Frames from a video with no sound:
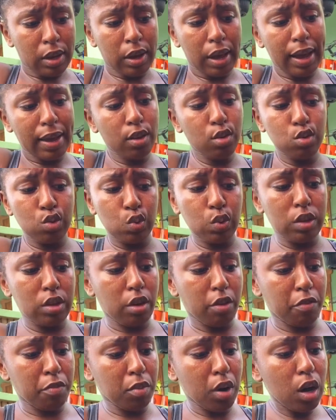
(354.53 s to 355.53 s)
I use word
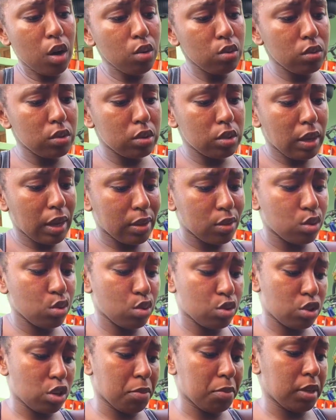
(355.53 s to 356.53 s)
of mouth and
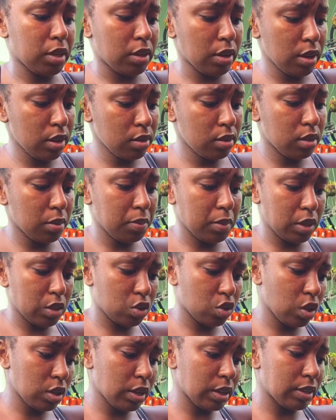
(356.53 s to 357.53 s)
social media to make
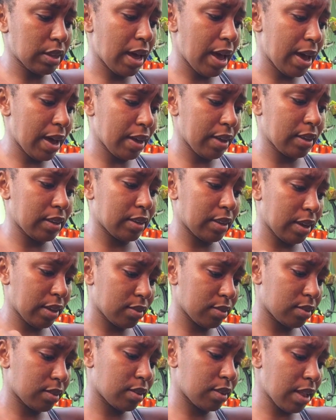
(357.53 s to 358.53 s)
sure that I
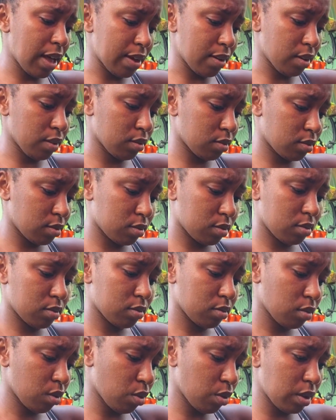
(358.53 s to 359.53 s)
get clients.
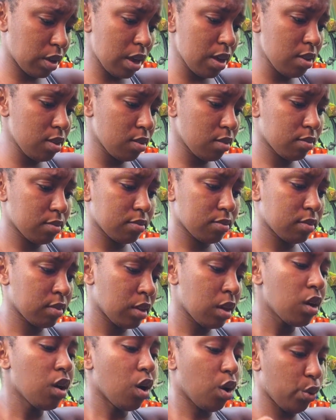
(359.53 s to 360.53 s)
Okay?
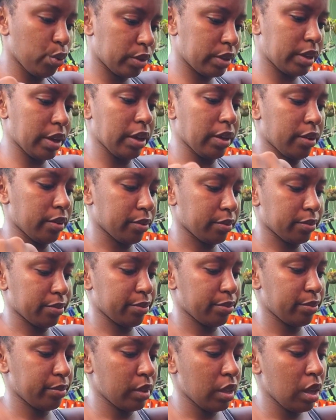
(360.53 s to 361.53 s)
Okay.
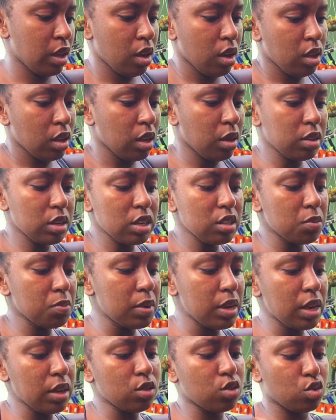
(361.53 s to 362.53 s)
You just
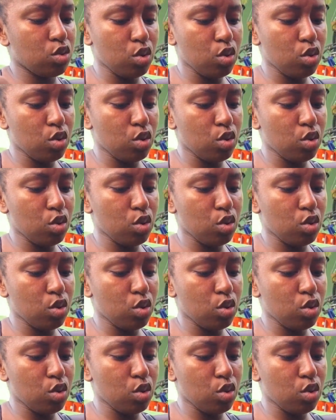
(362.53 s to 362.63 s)
make